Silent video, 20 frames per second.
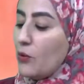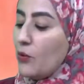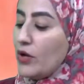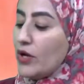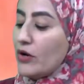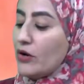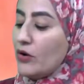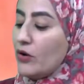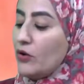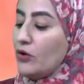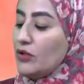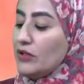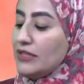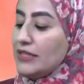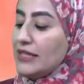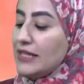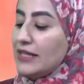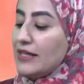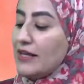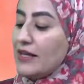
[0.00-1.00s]
we are
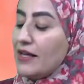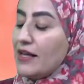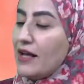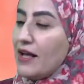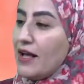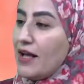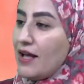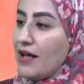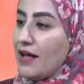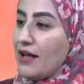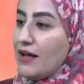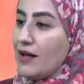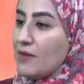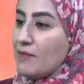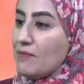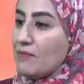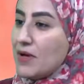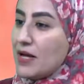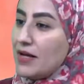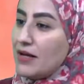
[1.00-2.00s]
holding
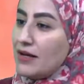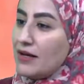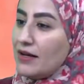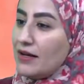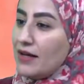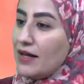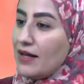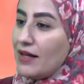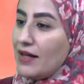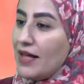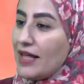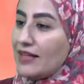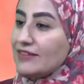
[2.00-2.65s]
um, uh,